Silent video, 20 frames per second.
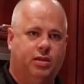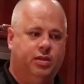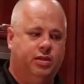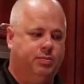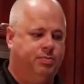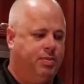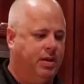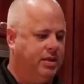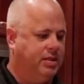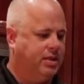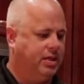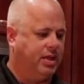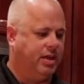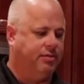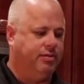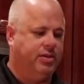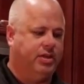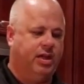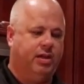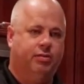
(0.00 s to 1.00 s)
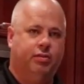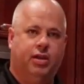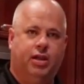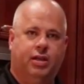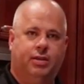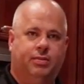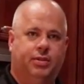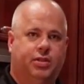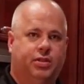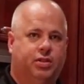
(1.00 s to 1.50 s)
His basic everyday
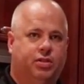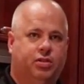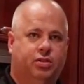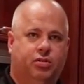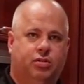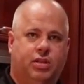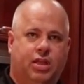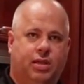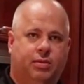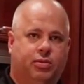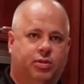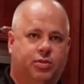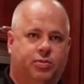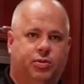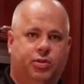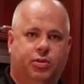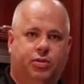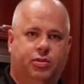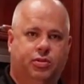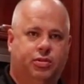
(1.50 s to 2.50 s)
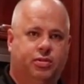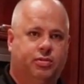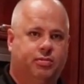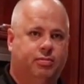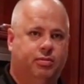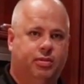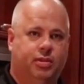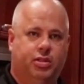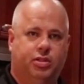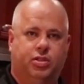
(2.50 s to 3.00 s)
rub, it's 2 tablespoons
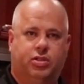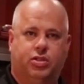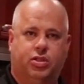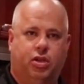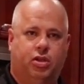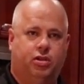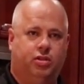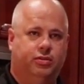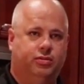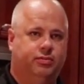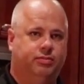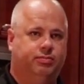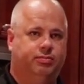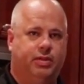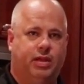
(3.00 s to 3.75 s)
salt,